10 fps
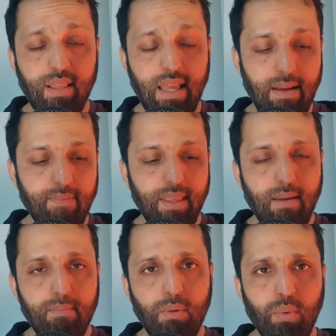that.
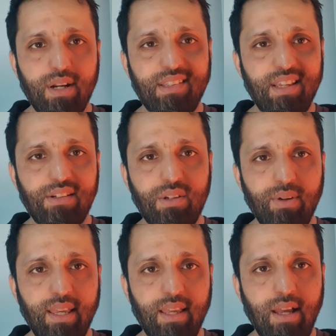But what is it
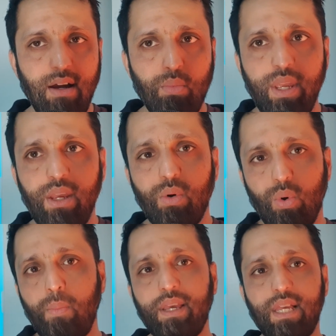doing? Are we
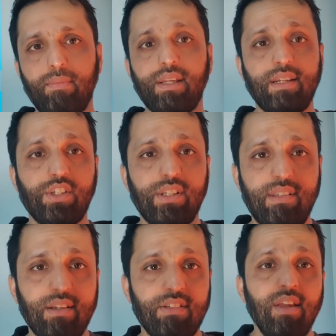all becoming attention
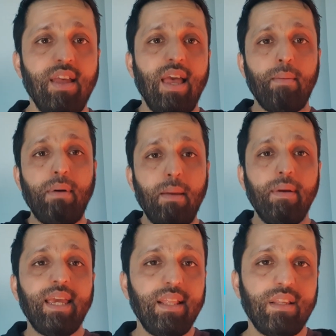seekers? Am I
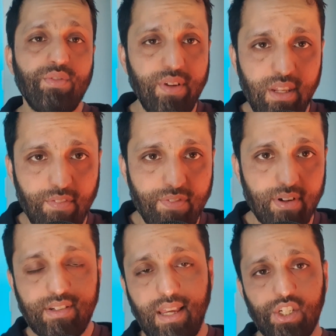making this video for
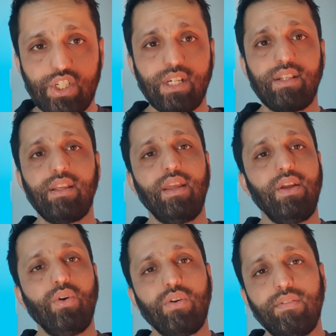attention,
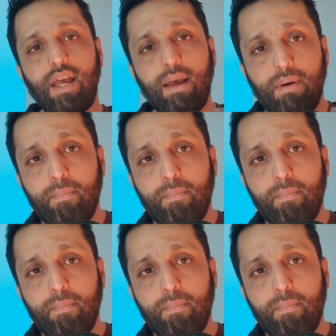or am I